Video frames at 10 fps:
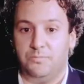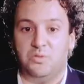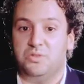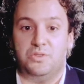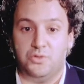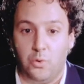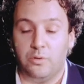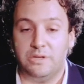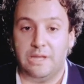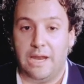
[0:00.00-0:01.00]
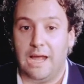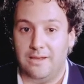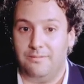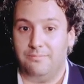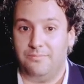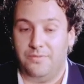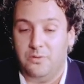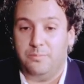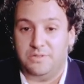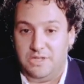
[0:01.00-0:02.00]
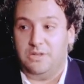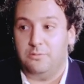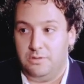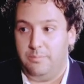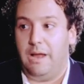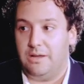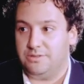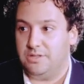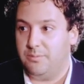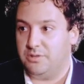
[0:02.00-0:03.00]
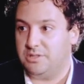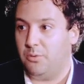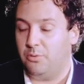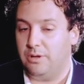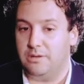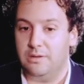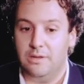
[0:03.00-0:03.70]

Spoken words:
those are the stories that I feel particularly passionate about exploring.